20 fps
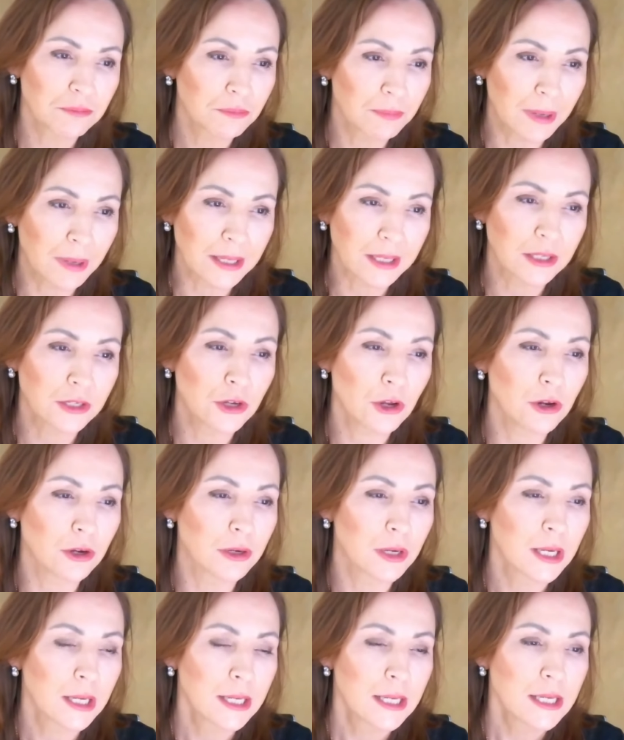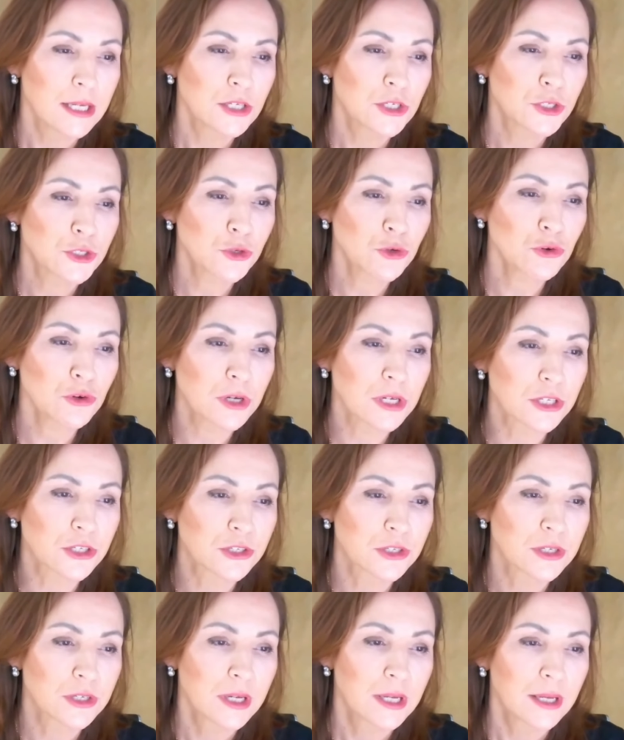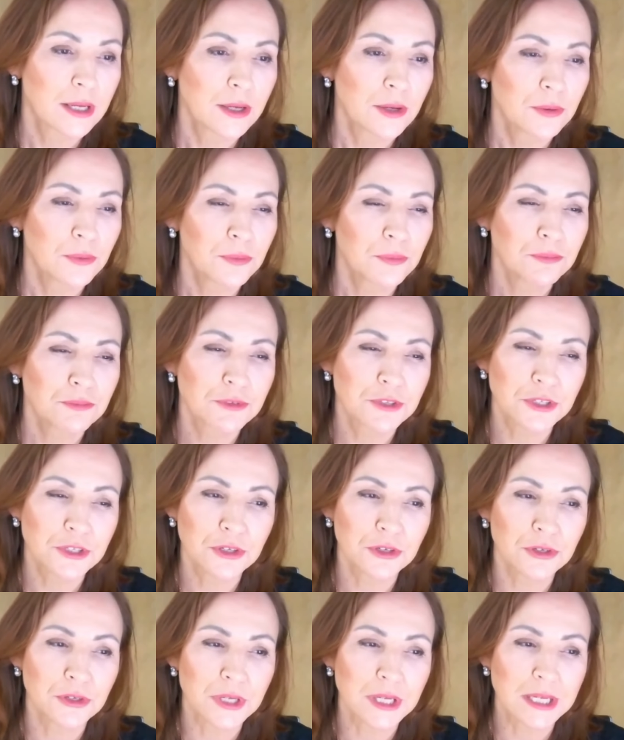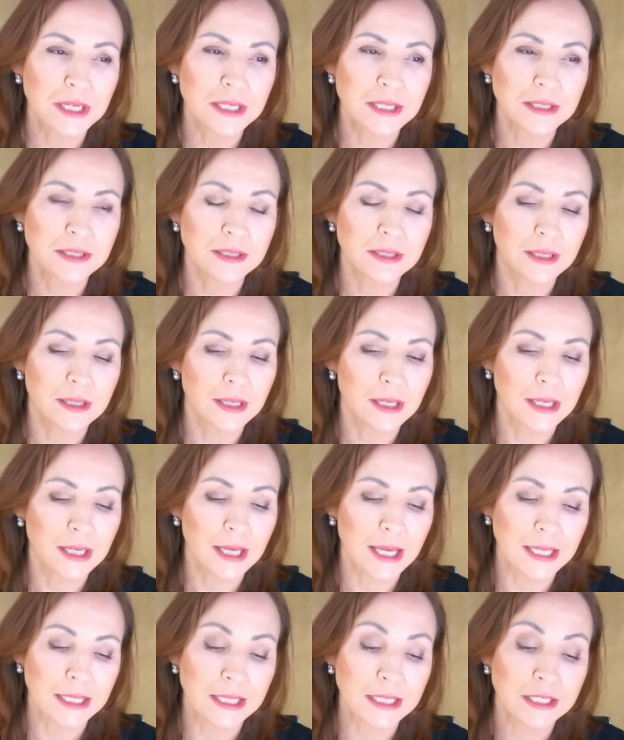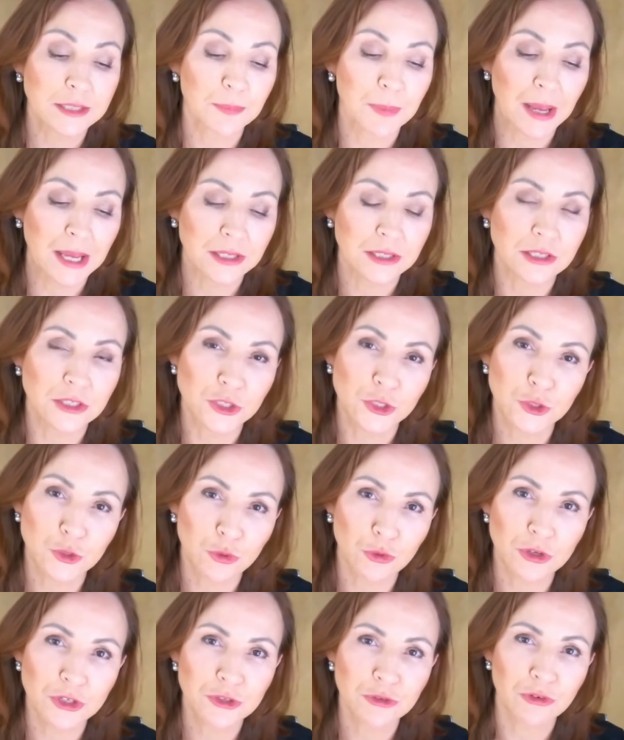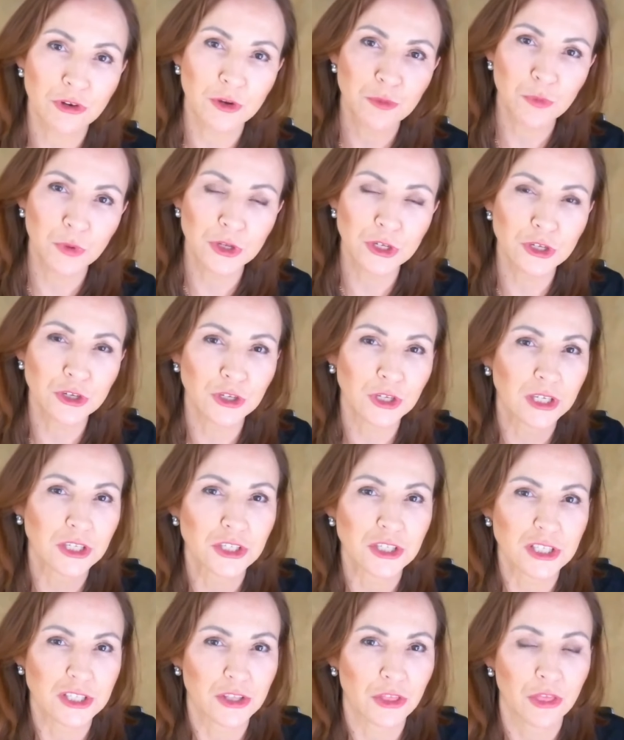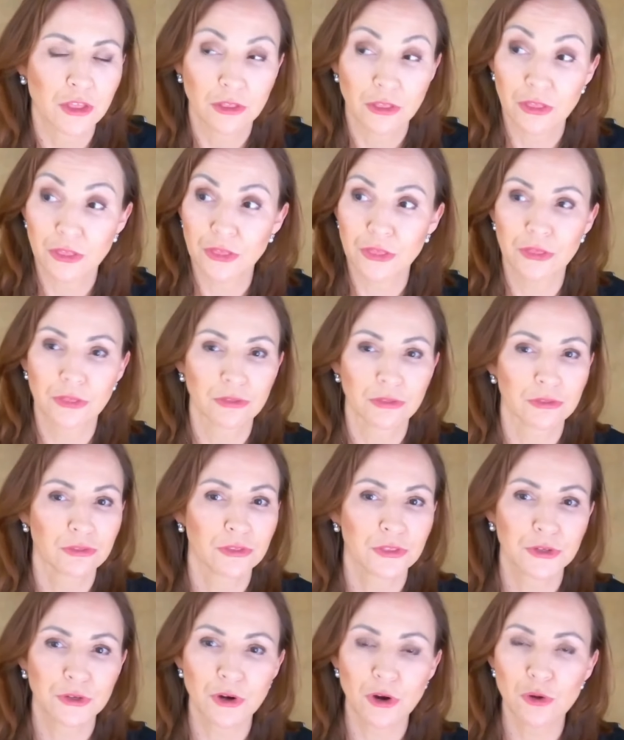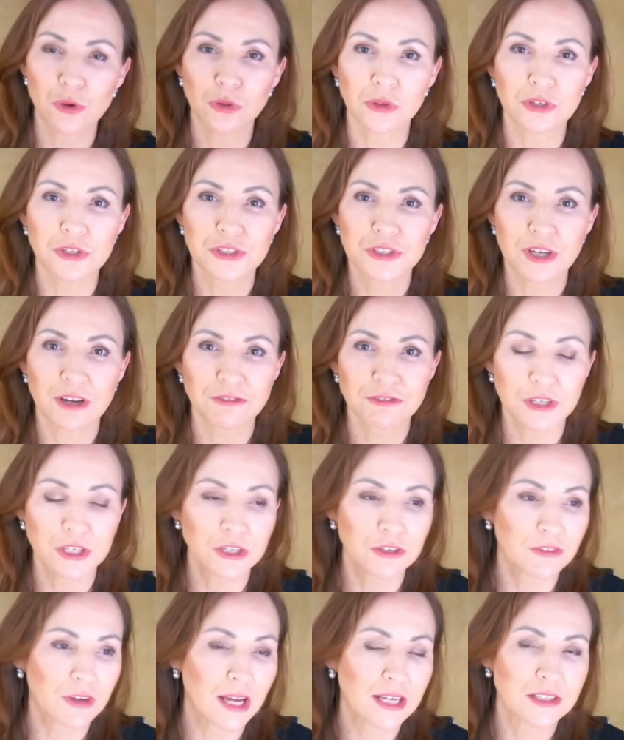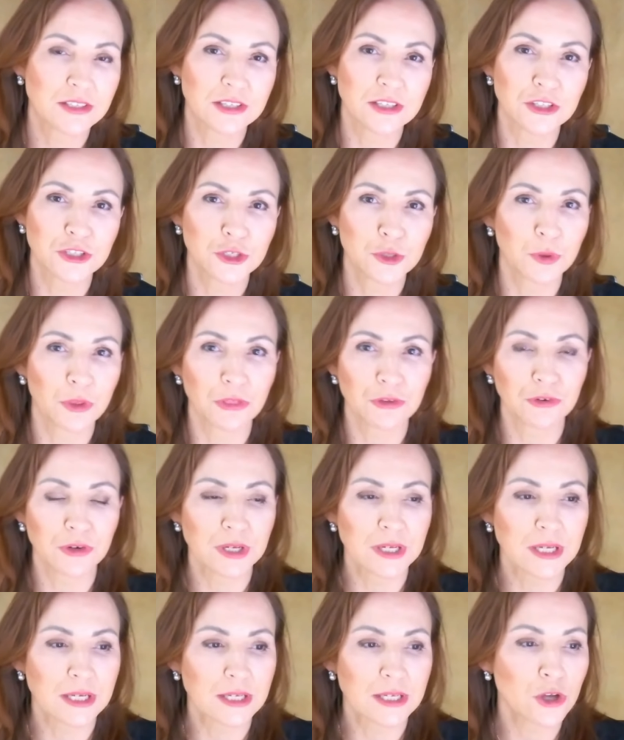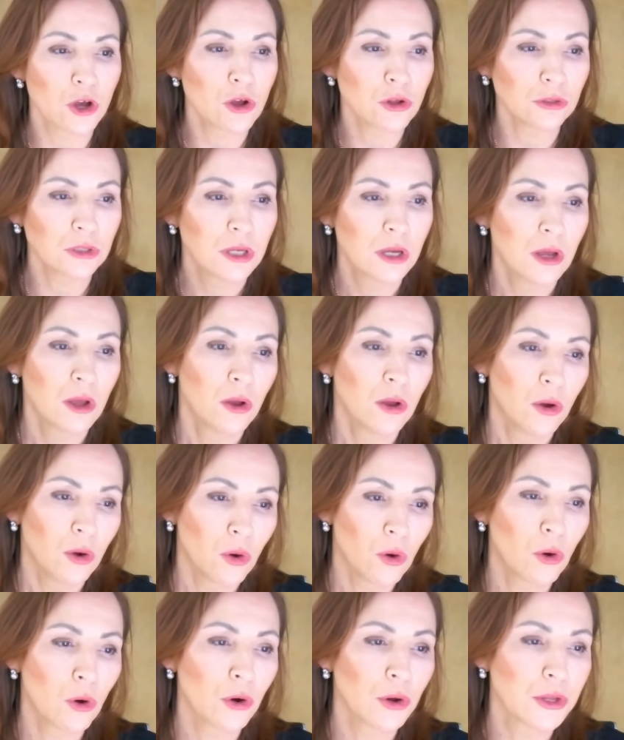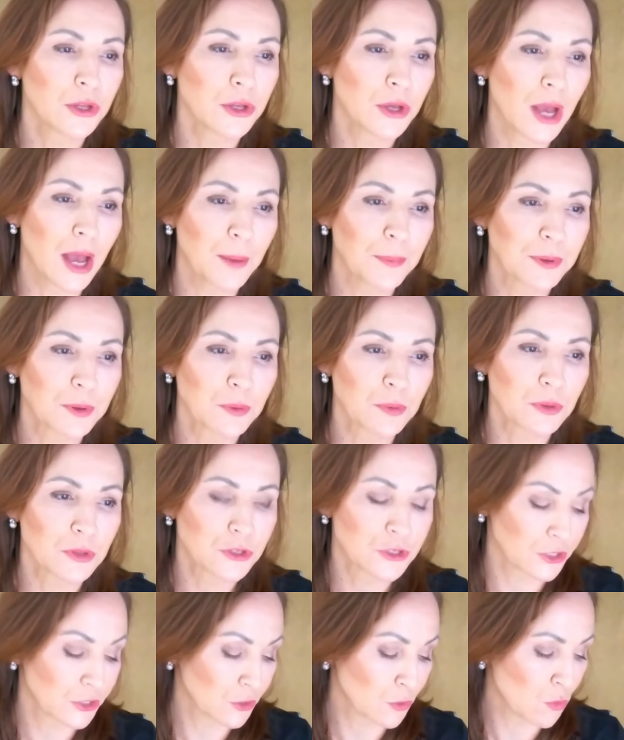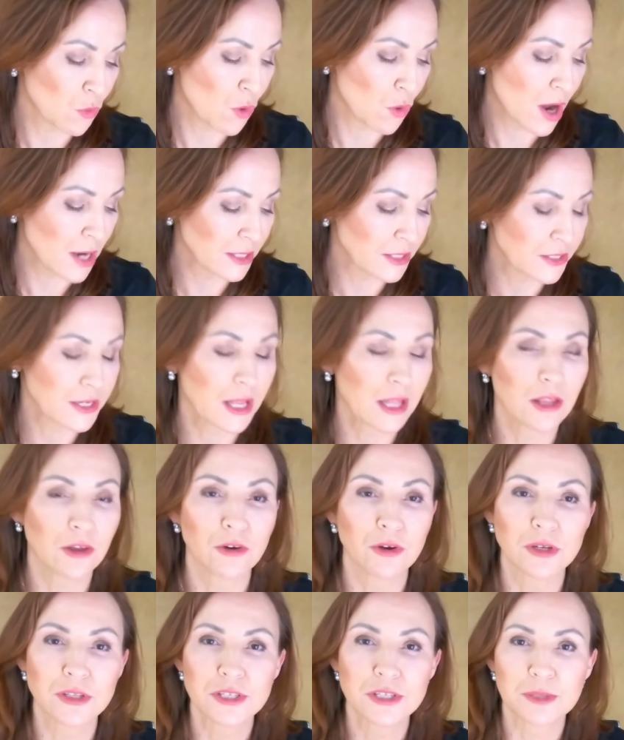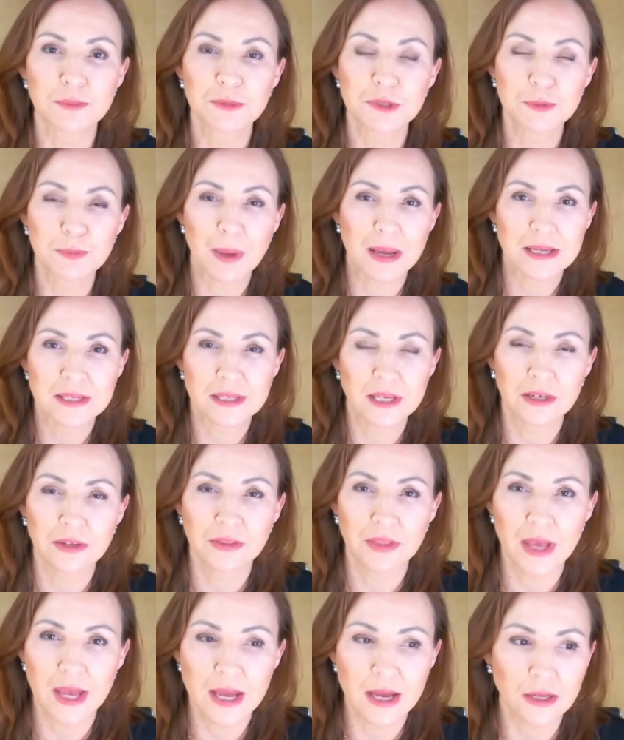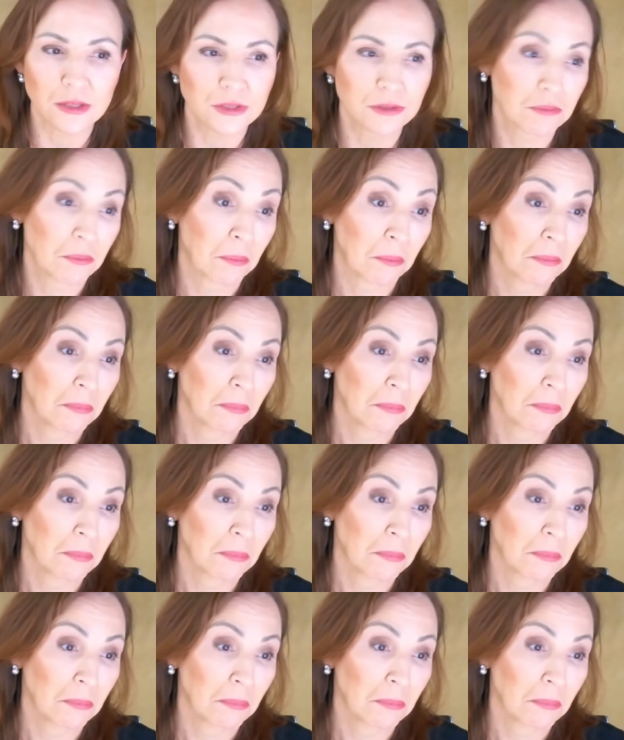Make a note. Storage. Do you need an independent storage room where you can just throw all the stuff that you've had since you were 3 years old? Or are you happy with just a wine cellar and some space under the house?